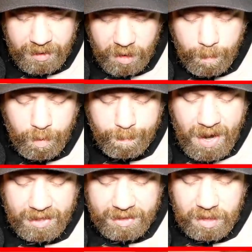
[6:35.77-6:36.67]
pick up a
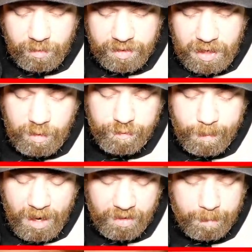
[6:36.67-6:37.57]
pack here and there if
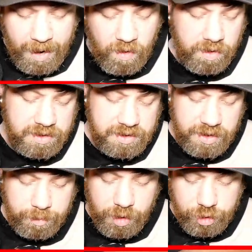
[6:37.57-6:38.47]
I'm out and about and I
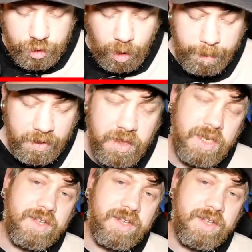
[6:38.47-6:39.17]
see them at a shop.